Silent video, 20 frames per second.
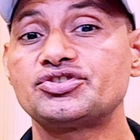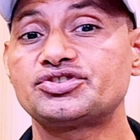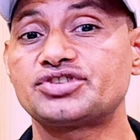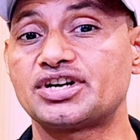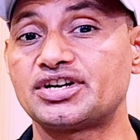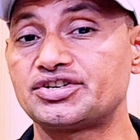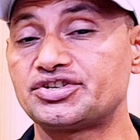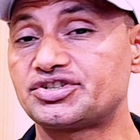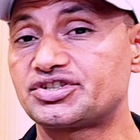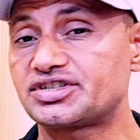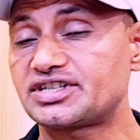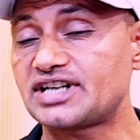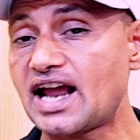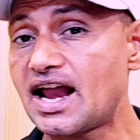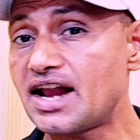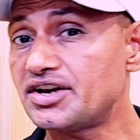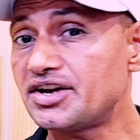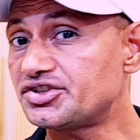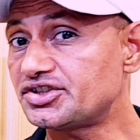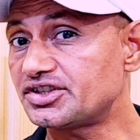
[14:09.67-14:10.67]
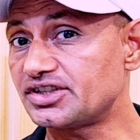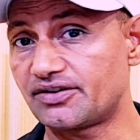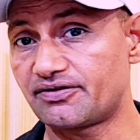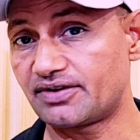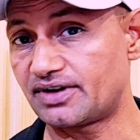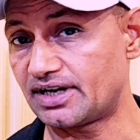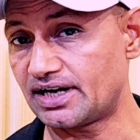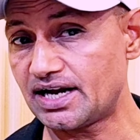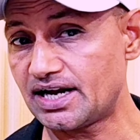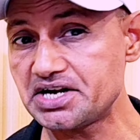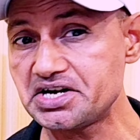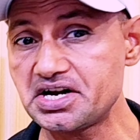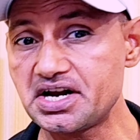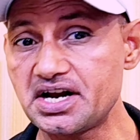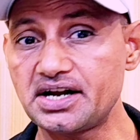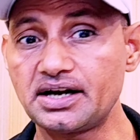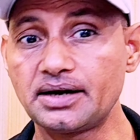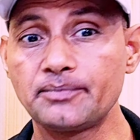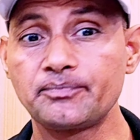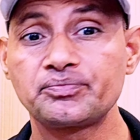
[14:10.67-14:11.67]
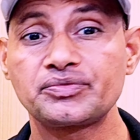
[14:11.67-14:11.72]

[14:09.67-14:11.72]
change tense if needed,